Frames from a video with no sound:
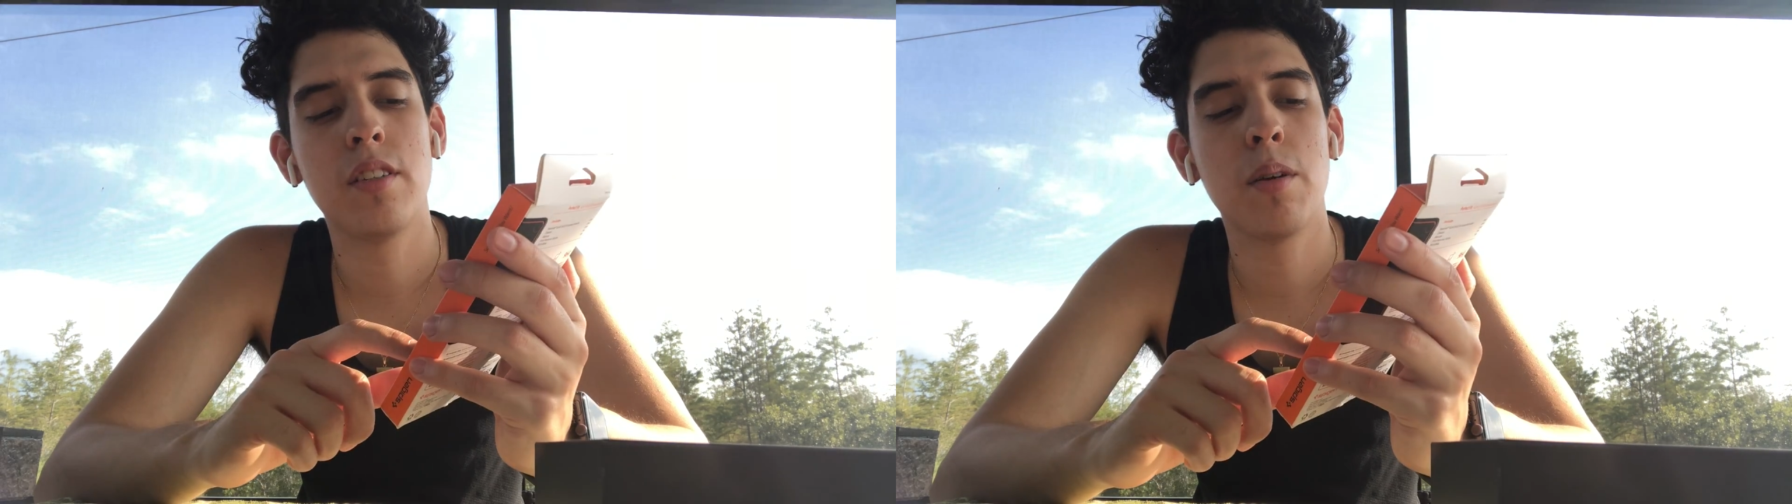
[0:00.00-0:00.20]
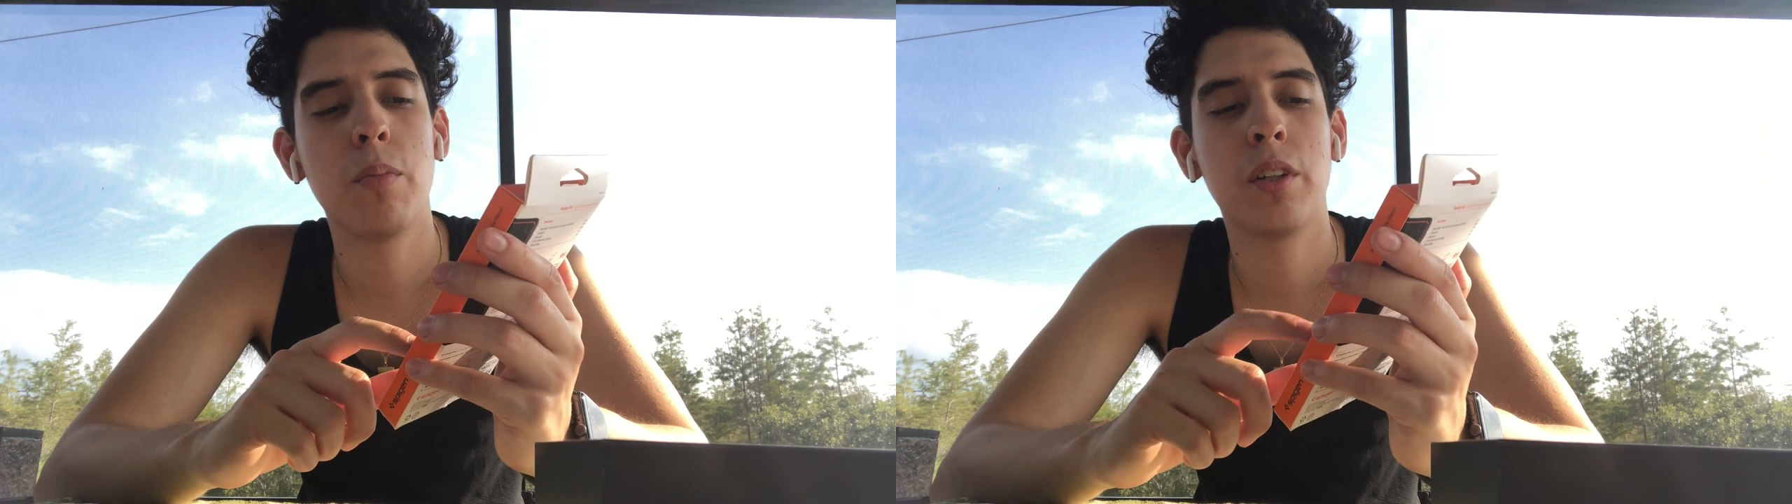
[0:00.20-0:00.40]

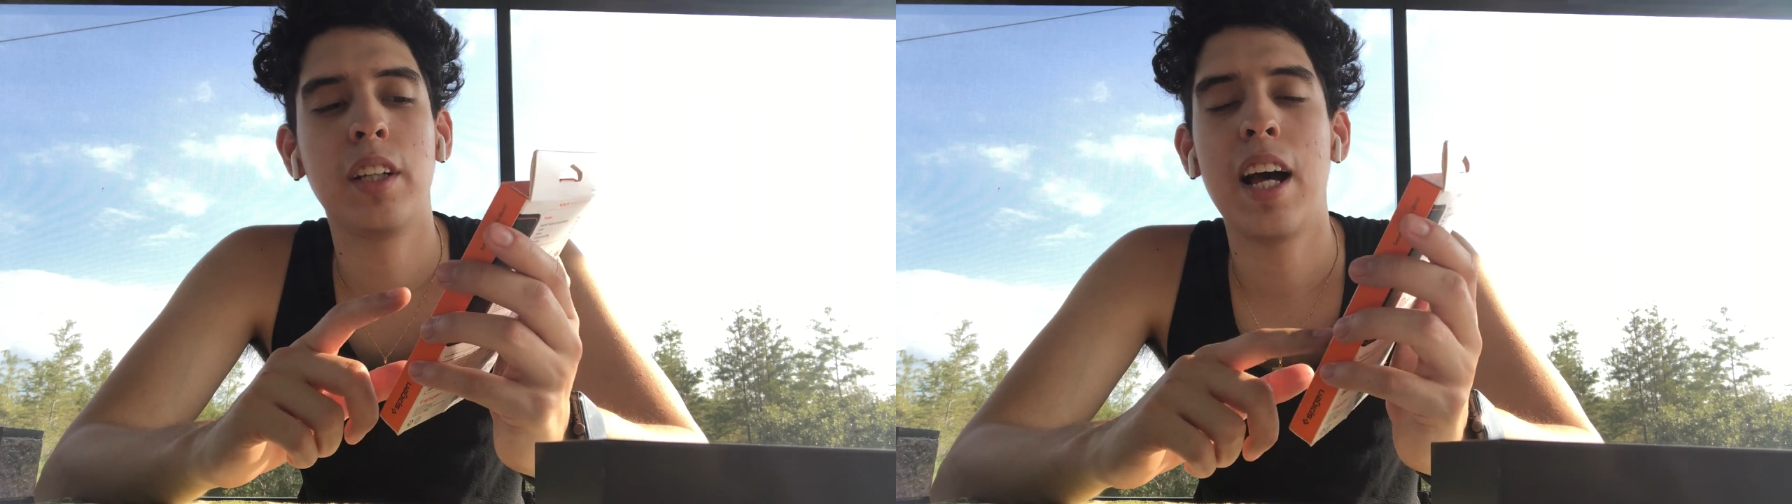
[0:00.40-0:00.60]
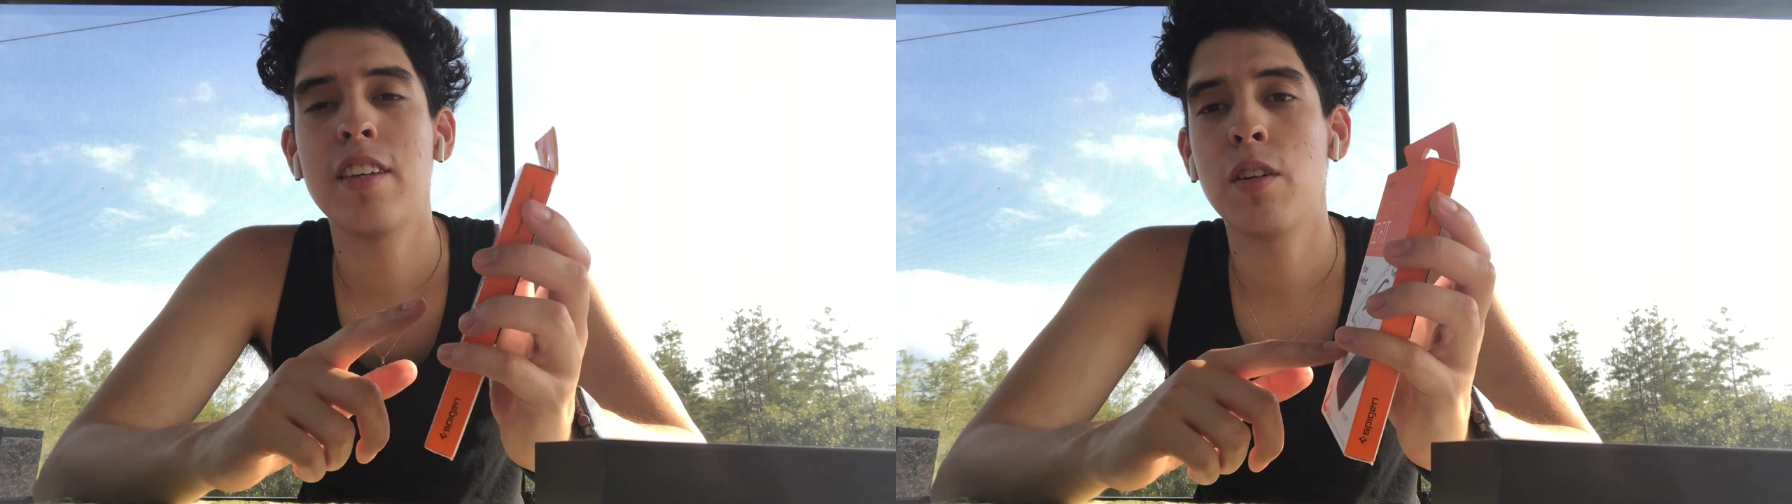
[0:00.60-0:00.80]
tempered
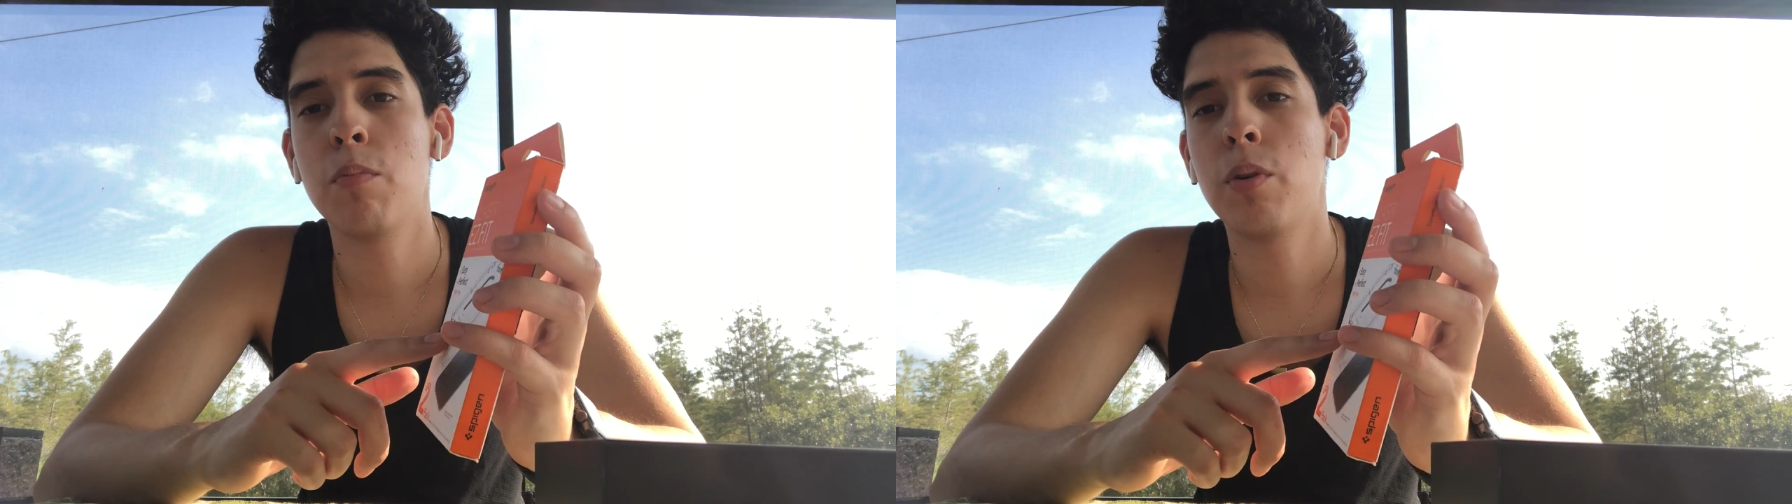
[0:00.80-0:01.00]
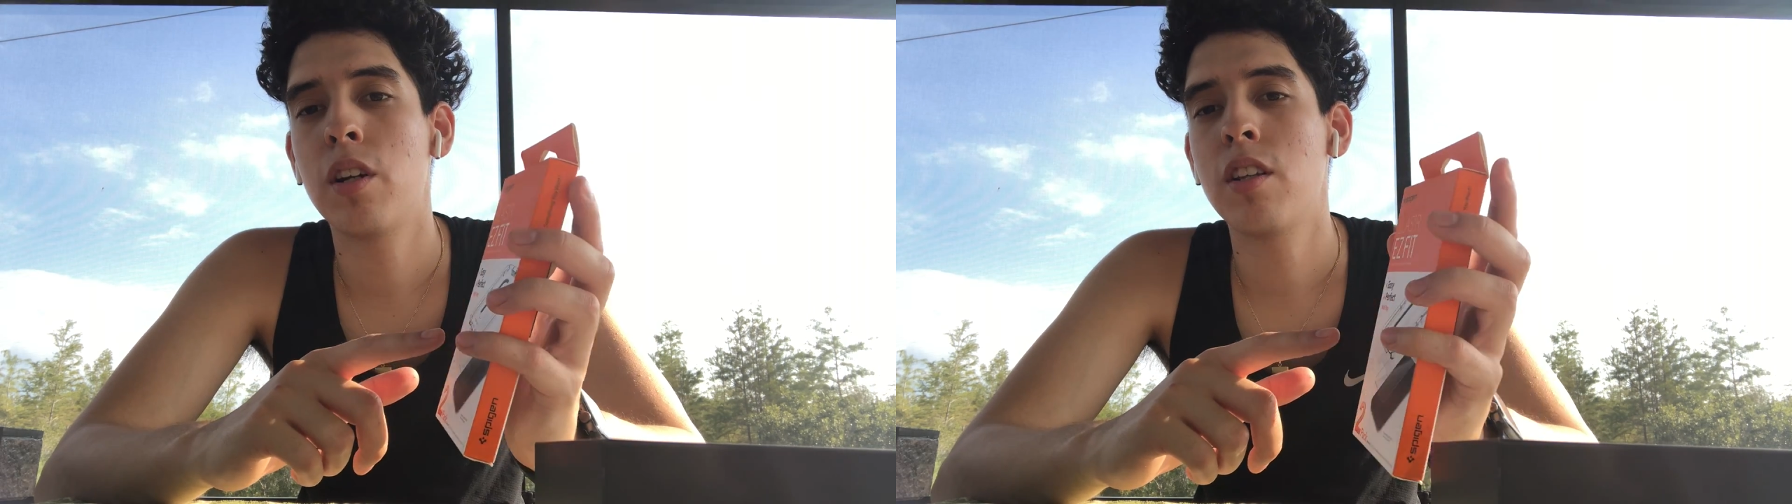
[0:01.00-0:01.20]
glass that
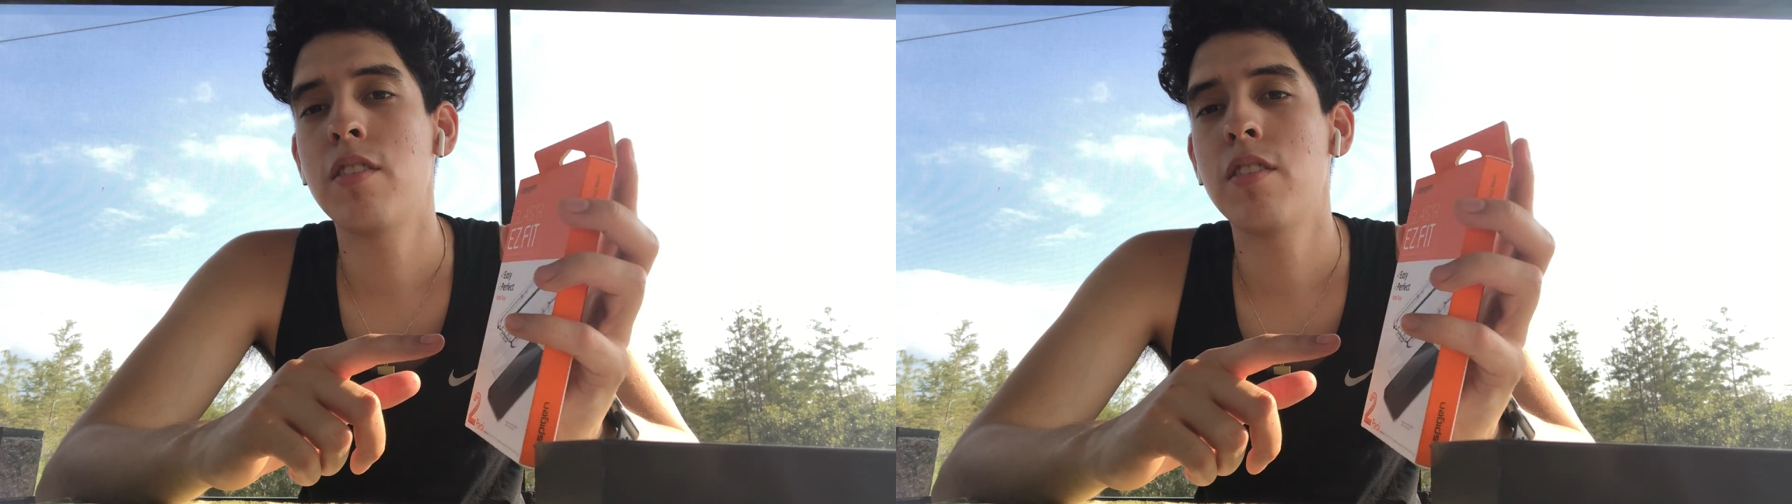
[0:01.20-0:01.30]
I'm gonna put on